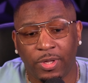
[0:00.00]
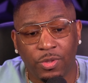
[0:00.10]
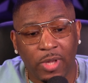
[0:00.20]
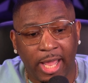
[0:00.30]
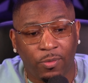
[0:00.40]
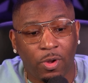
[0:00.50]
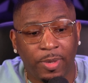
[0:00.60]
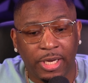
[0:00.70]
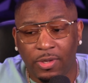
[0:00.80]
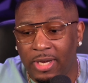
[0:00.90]
But whether you got a
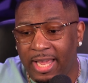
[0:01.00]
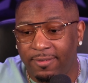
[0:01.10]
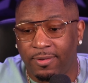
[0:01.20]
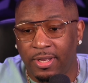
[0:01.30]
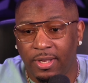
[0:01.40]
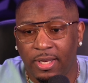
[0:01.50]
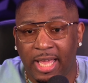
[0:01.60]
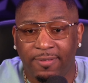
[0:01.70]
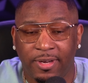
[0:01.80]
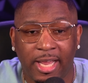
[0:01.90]
woman in your life,
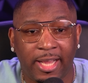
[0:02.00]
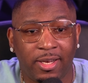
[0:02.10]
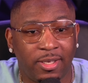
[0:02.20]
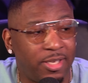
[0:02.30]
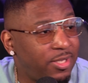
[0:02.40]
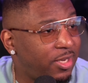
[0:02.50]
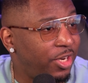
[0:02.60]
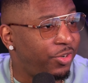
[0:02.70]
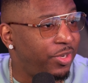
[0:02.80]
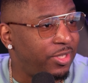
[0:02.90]
a life or not, this
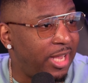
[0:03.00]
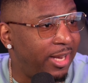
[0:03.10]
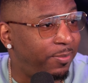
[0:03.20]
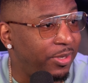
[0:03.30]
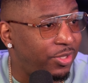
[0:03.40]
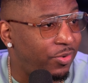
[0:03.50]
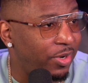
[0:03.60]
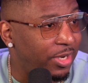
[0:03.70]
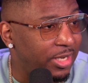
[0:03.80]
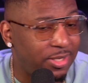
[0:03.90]
country is not peace.
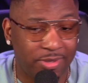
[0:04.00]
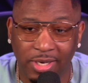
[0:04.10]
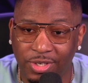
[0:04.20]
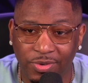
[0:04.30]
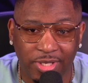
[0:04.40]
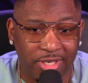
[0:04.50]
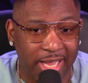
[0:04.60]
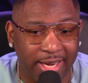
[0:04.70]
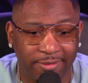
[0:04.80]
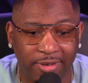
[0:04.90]
This country is
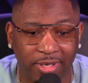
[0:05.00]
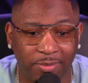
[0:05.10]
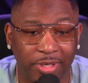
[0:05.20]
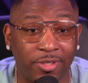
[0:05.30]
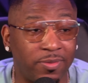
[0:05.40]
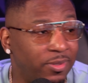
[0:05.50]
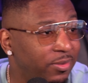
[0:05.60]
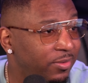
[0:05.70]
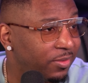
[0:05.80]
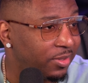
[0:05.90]
not fucking
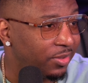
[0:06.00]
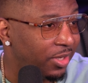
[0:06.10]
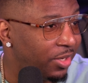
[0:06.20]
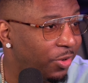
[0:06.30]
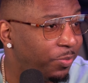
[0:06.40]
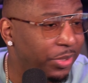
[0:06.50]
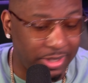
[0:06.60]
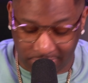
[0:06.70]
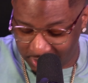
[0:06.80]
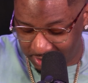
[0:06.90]
peaceful. There ain't no
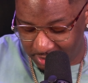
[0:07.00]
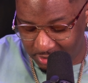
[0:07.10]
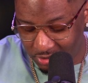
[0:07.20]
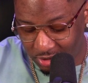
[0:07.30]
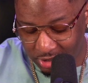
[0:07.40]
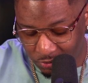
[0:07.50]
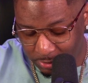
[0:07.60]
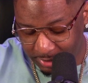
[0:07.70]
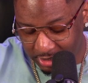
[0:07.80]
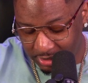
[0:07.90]
peace. You know, a
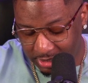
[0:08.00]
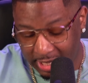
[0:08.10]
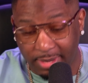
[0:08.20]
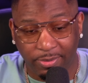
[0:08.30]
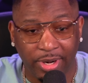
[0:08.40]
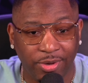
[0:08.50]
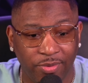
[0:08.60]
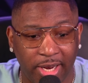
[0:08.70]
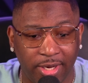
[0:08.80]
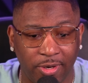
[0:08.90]
good woman can can
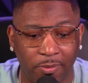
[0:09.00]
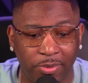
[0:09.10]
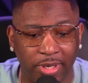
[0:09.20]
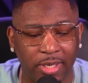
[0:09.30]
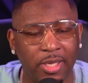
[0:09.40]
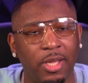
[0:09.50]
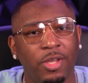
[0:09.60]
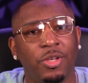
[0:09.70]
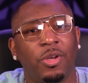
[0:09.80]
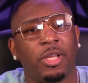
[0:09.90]
bring you that though. But
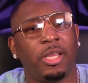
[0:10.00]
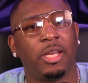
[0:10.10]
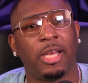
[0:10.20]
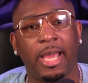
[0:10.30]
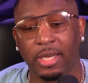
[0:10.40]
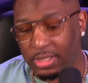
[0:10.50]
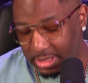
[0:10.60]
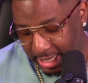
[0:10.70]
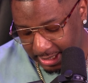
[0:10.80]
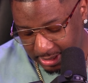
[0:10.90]
you know, again, a lot of
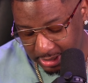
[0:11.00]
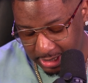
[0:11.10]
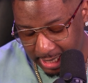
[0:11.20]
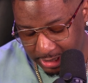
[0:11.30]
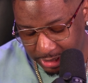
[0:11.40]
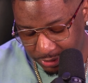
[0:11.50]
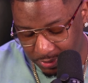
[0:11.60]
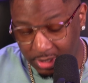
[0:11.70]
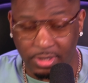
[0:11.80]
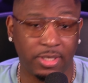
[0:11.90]
these guys, these
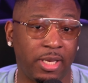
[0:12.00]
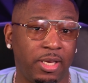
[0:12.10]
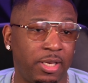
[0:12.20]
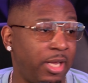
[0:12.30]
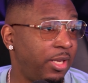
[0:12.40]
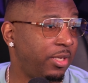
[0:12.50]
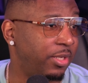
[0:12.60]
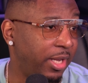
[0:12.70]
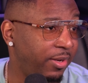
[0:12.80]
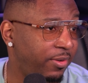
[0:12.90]
content creators, they
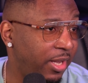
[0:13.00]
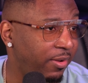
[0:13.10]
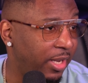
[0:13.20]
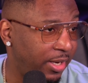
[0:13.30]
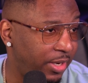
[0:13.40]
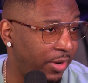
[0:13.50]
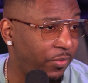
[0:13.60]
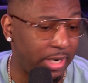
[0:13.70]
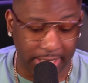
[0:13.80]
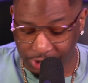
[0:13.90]
they they they it,
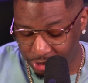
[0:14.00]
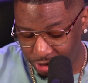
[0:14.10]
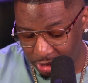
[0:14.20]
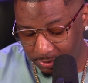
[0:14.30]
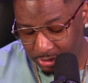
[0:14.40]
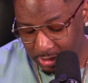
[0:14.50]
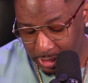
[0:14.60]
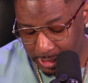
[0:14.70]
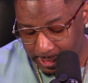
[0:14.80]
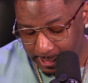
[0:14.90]
it relationships,